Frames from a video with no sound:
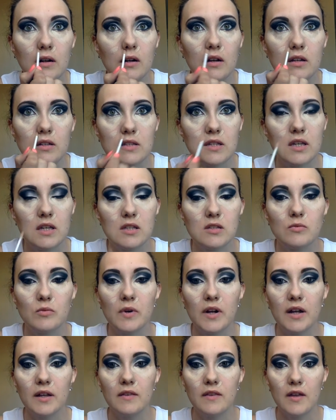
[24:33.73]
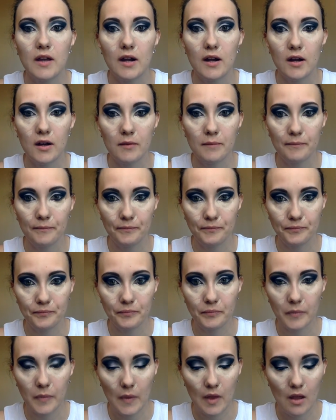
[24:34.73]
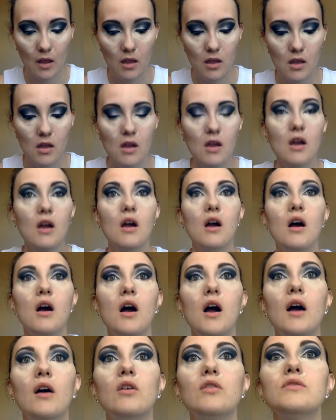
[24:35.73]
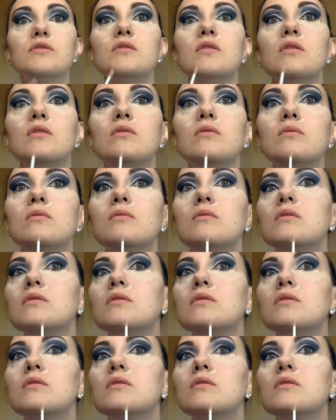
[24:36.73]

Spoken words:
because it gets red there. I also